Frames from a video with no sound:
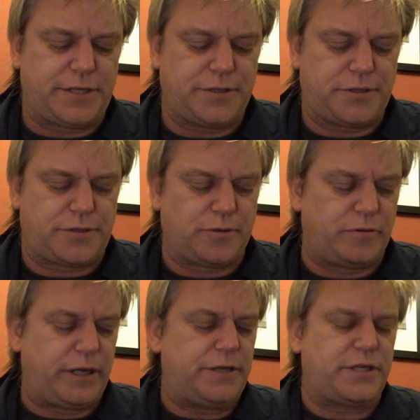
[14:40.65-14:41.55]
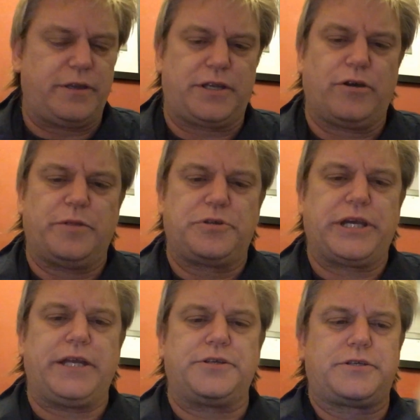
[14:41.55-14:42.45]
Ellison's story, so he got them
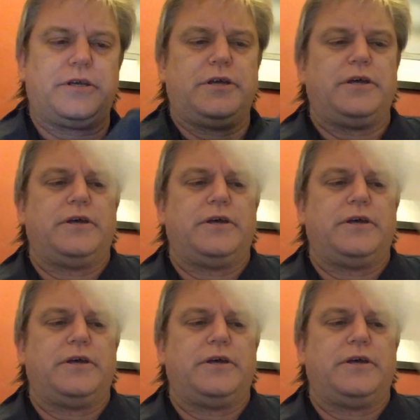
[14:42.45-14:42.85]
changed.